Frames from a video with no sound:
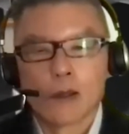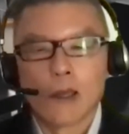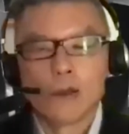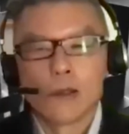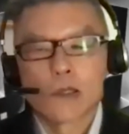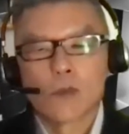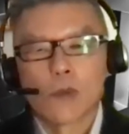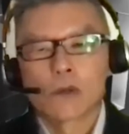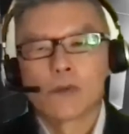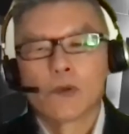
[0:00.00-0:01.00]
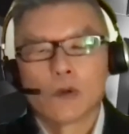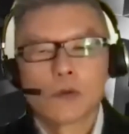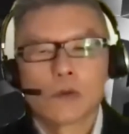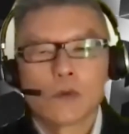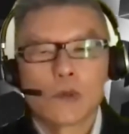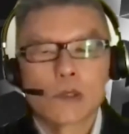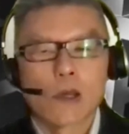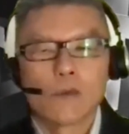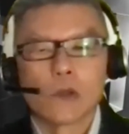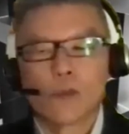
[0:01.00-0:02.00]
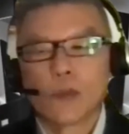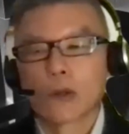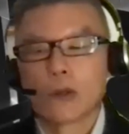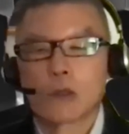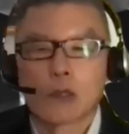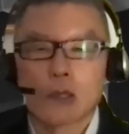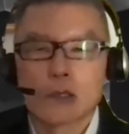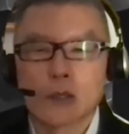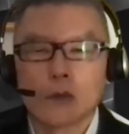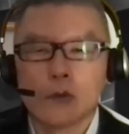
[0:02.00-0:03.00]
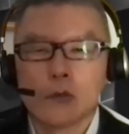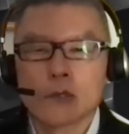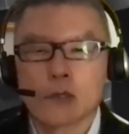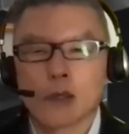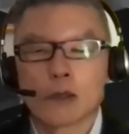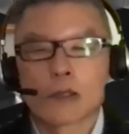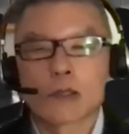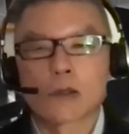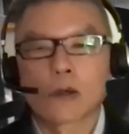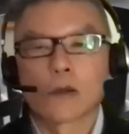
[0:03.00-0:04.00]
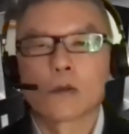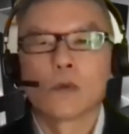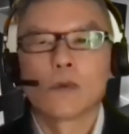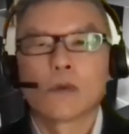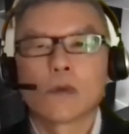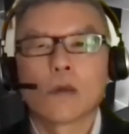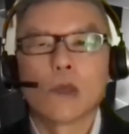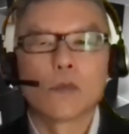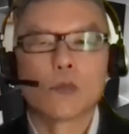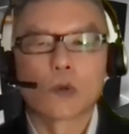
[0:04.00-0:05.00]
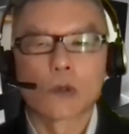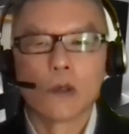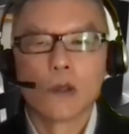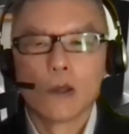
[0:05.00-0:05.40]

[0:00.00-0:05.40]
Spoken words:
any smartphone which you have in your pocket, you can actually use and get started with Matterport.